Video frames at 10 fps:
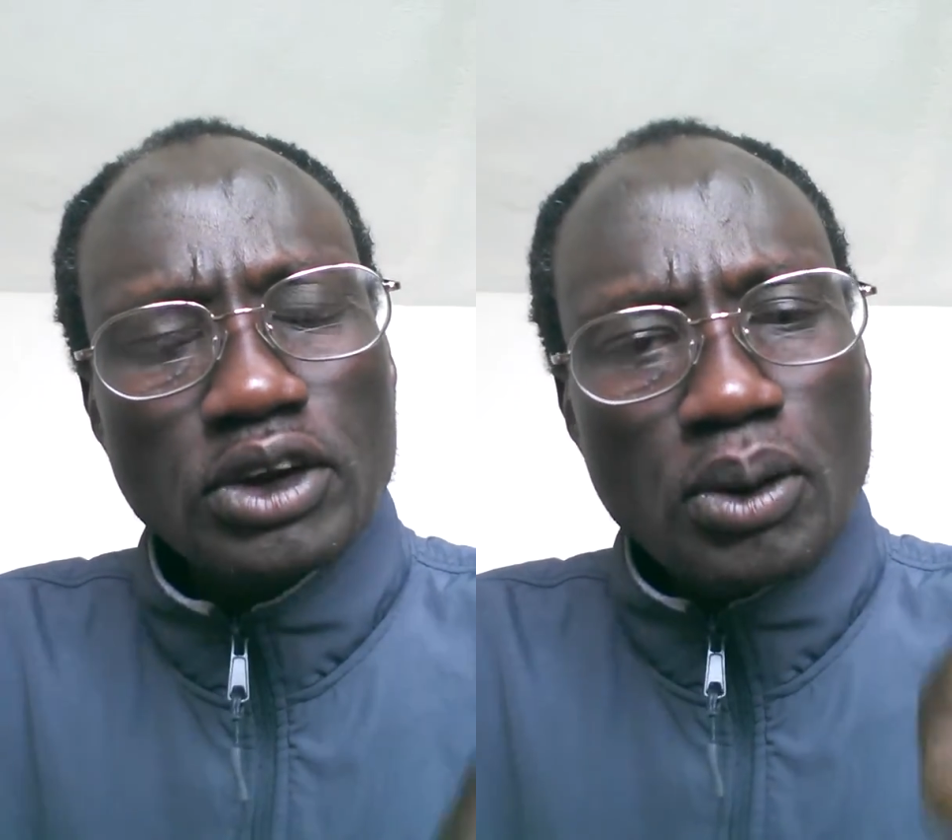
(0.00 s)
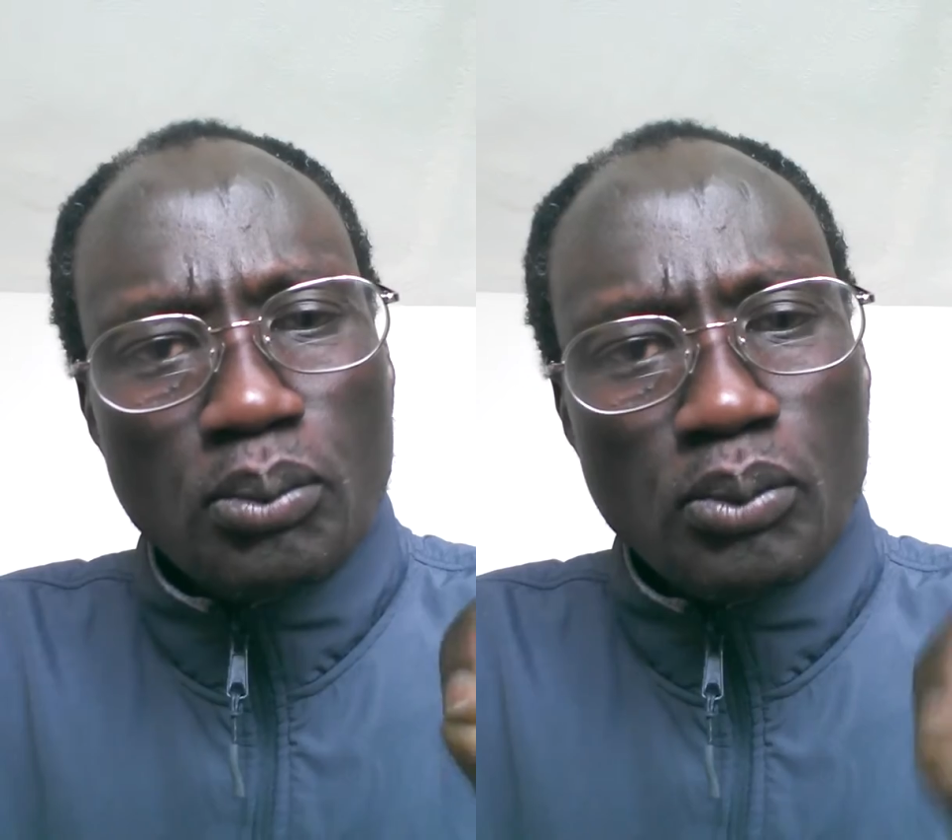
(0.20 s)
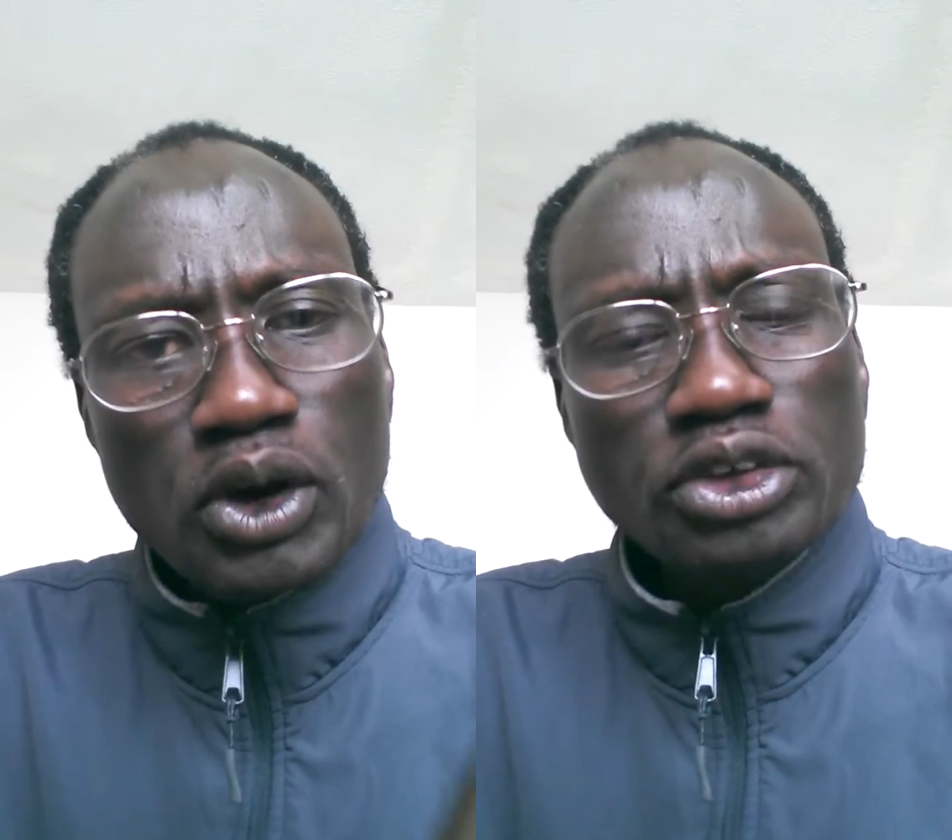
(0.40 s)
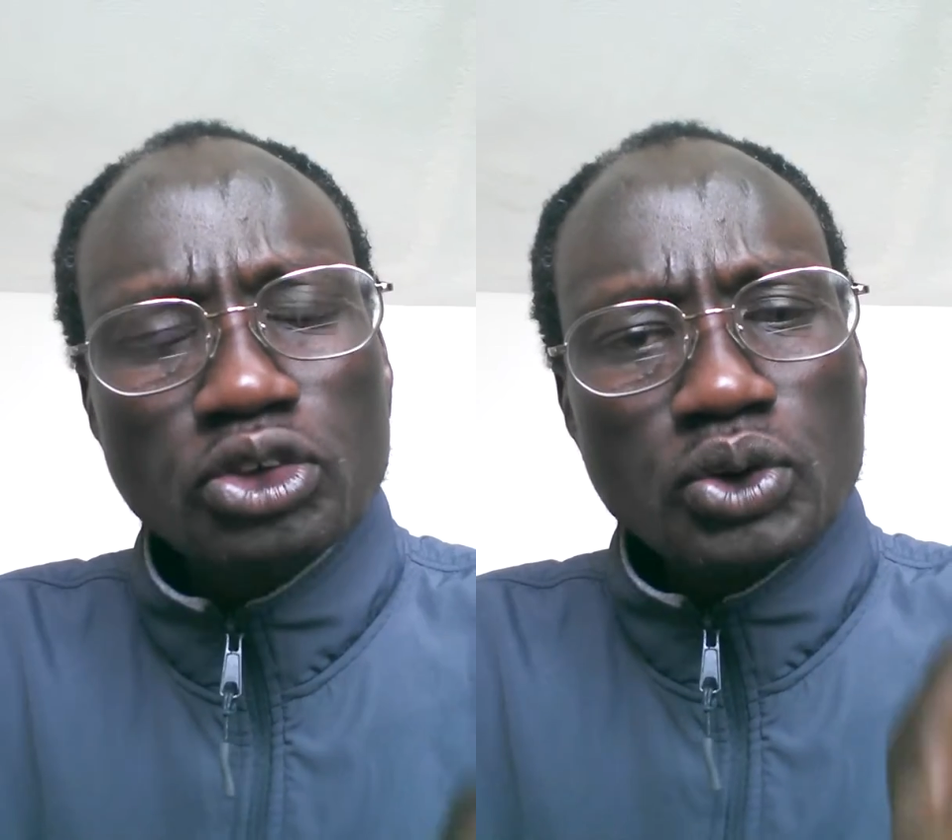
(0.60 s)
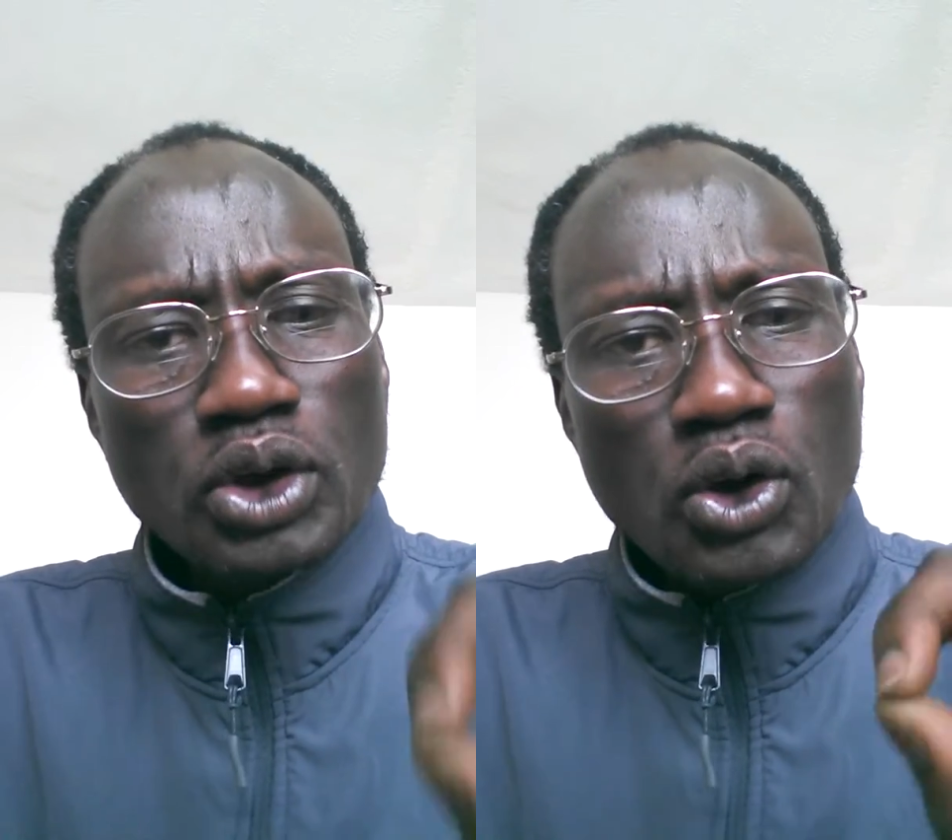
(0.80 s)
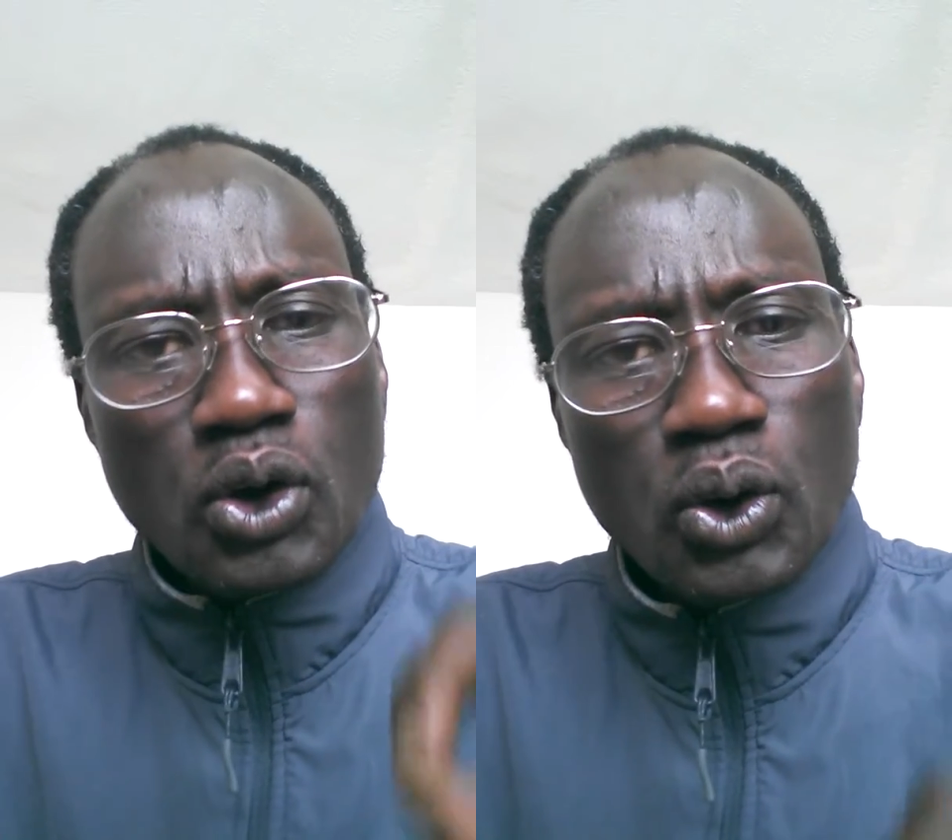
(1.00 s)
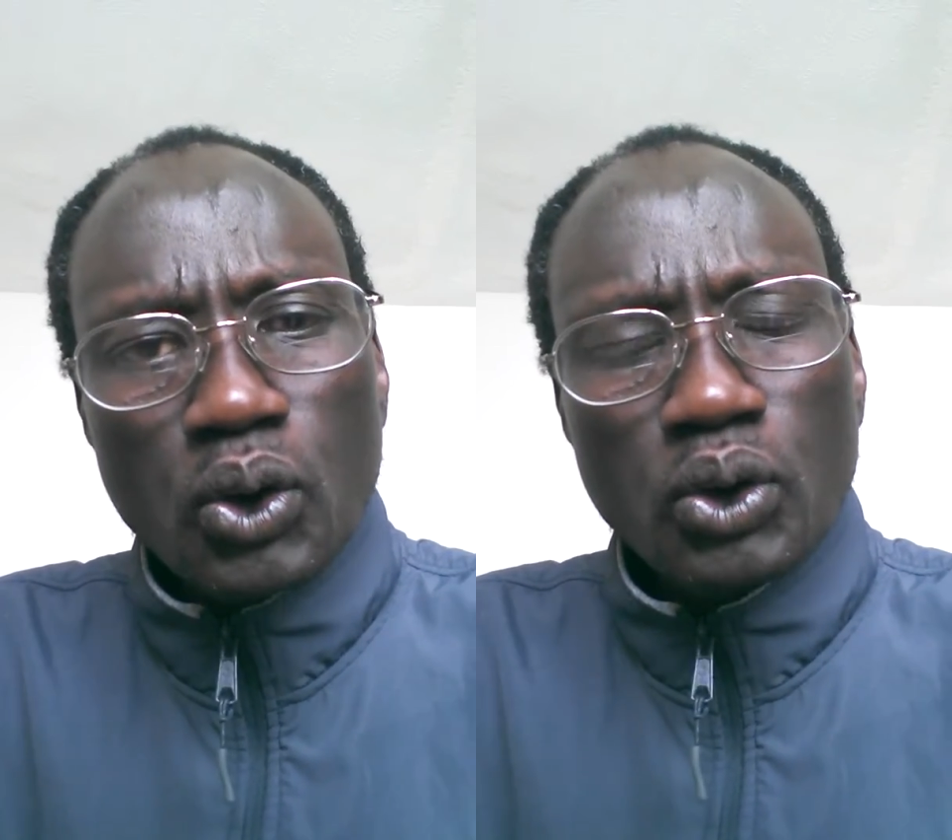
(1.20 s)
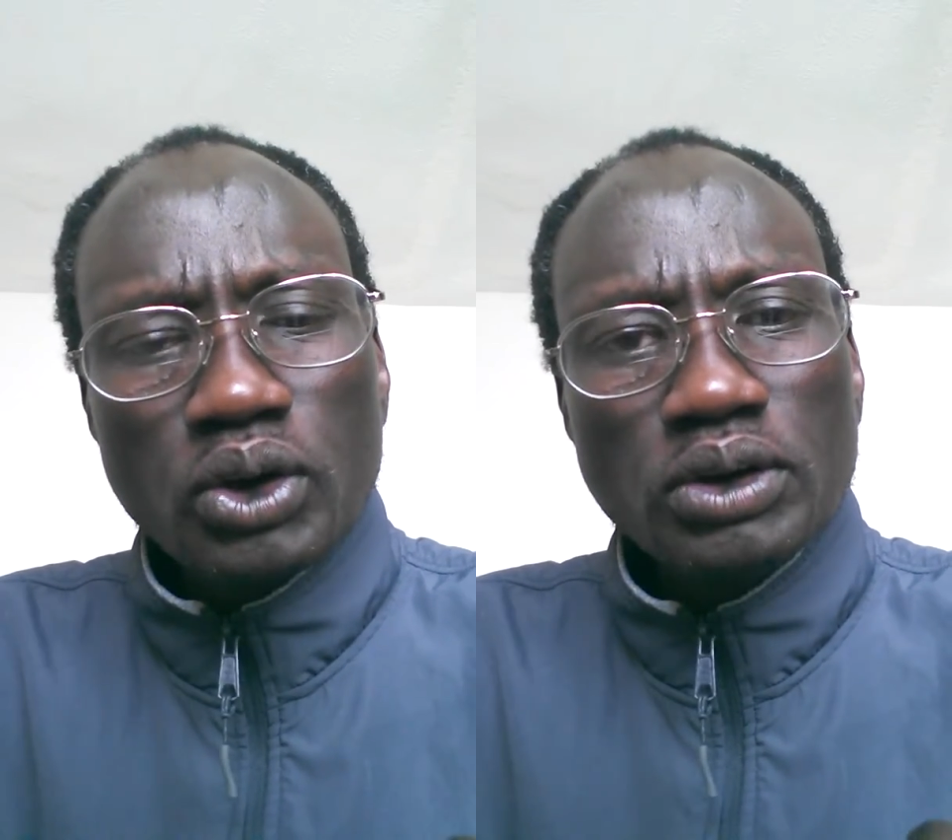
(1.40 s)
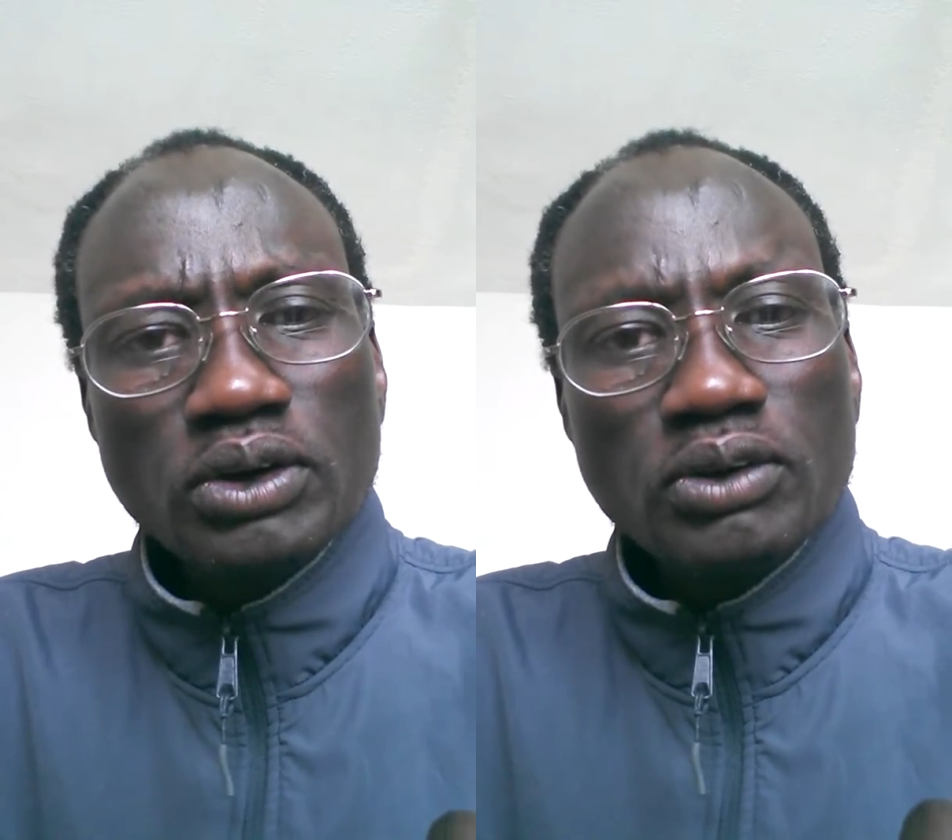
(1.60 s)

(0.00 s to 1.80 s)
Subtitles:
must to recall